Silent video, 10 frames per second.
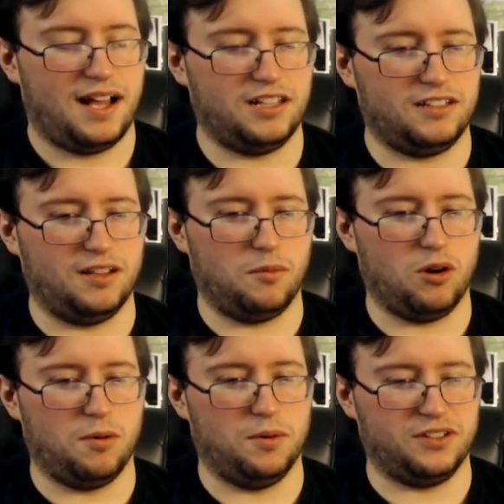thought something
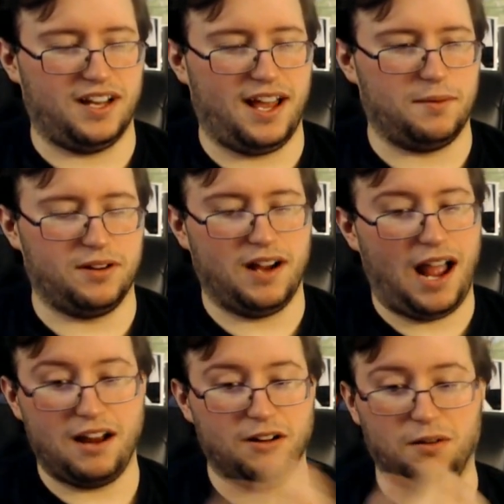horrible was gonna happen to her.
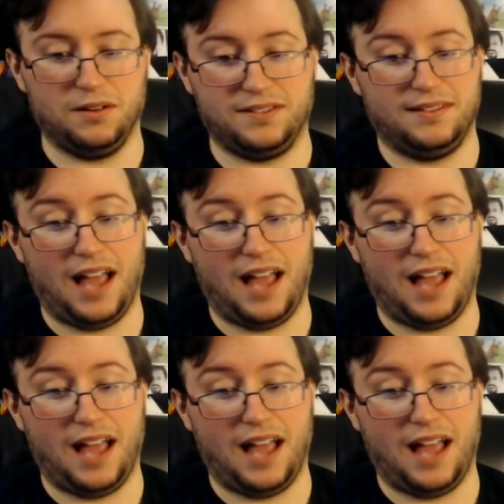I don't know what.